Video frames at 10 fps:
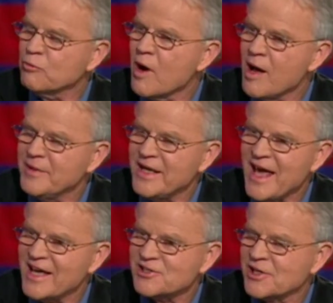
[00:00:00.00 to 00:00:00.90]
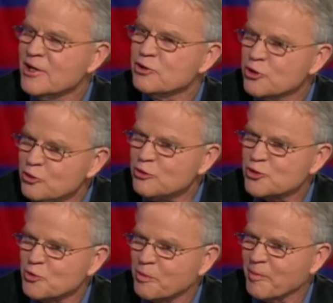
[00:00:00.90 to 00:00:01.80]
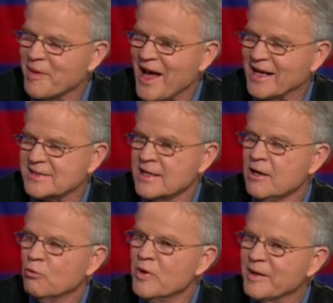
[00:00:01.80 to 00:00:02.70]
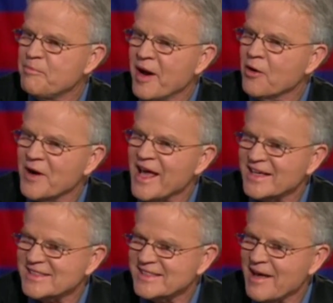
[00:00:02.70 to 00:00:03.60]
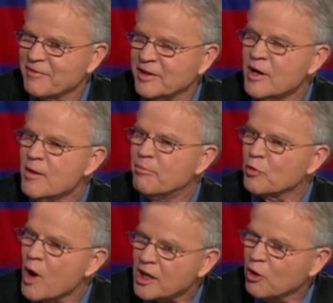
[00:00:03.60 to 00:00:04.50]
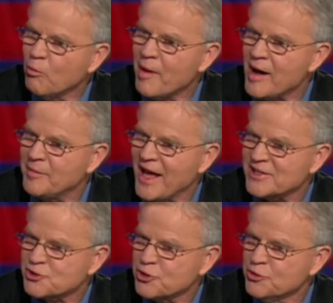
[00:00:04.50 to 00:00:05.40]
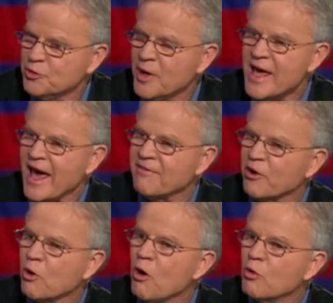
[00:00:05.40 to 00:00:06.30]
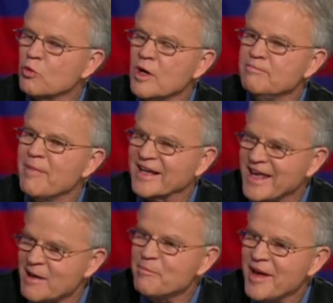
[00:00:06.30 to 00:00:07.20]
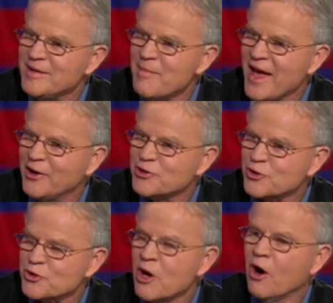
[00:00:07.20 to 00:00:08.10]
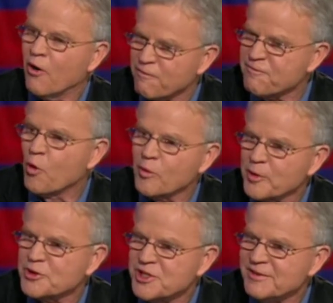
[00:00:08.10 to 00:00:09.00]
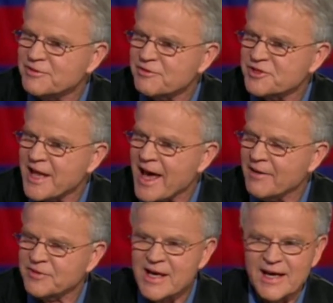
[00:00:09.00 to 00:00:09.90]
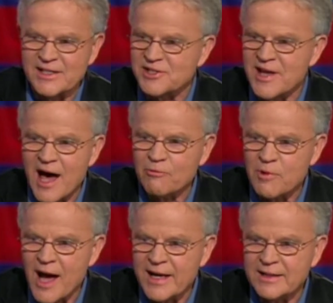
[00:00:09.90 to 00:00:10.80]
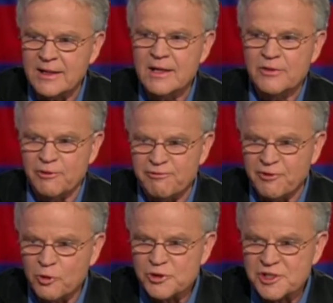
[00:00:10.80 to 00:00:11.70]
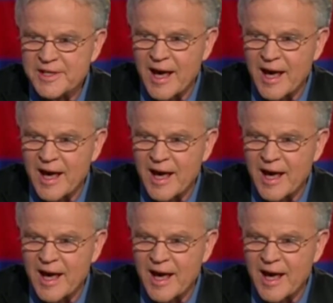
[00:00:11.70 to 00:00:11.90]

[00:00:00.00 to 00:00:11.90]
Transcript: Mitt Romney has 2 super PACs. Rick Perry has 7. Barack Obama has 2, and they're all run by campaign managers or former chiefs of staff. It's not right. The first